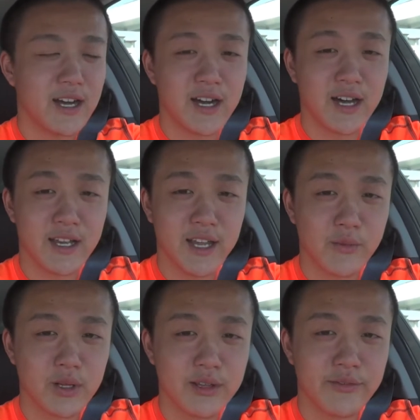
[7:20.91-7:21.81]
uh, not
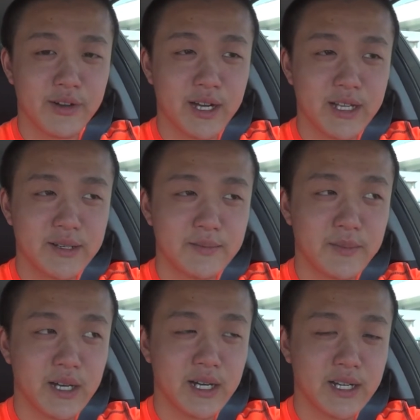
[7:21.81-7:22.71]
really fun
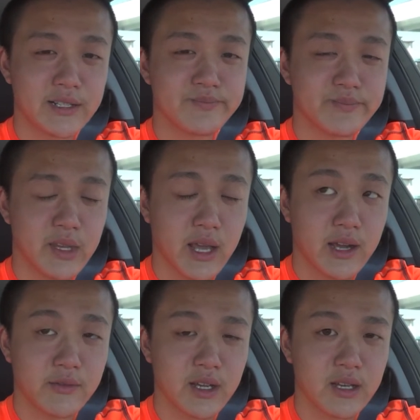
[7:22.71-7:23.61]
but yeah
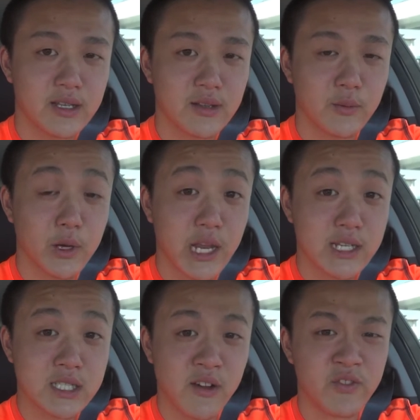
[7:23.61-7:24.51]
we're getting, we're
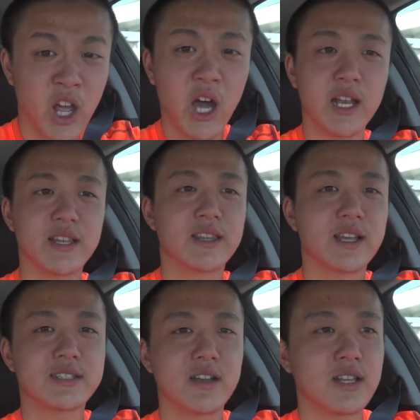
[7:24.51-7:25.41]
getting stuff done
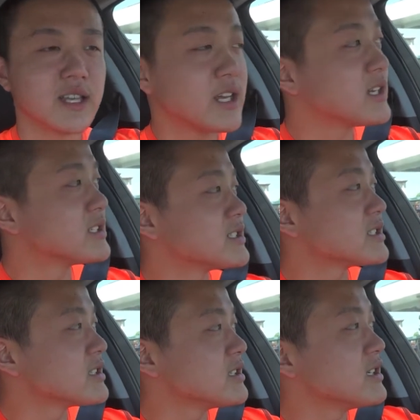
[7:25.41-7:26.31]
that's all it is
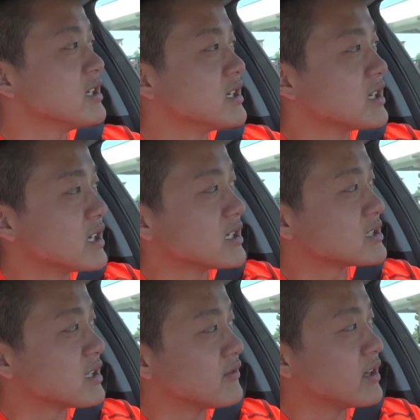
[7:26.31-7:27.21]
getting
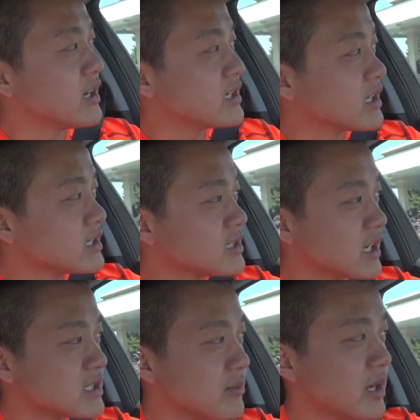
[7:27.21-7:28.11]
stuff done and
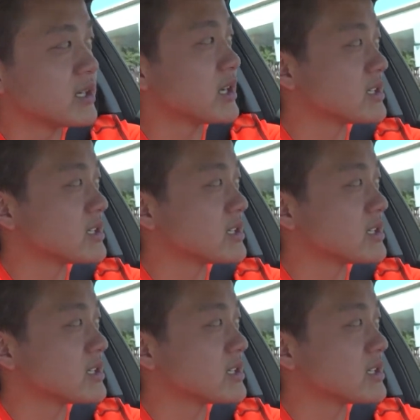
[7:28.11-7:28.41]
today's a Monday